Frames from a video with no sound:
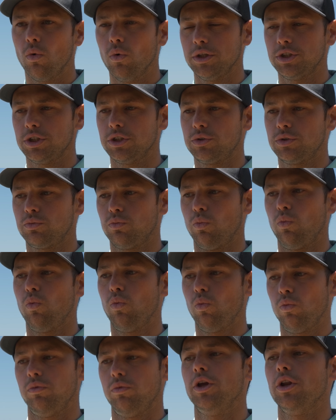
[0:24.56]
which is,
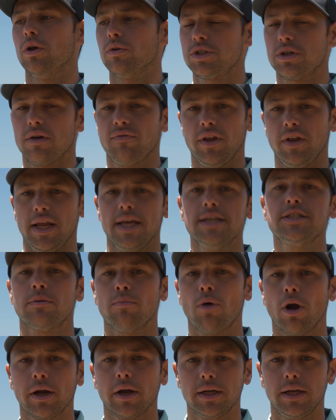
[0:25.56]
you know, stuff that isn't
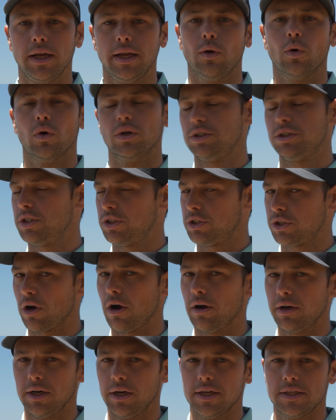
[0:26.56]
marketed or it's
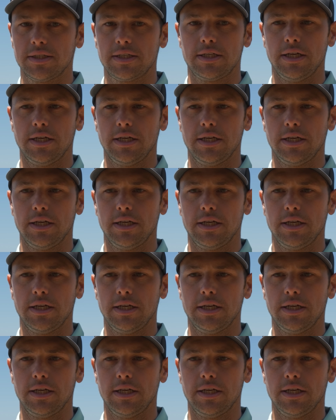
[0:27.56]
discarded at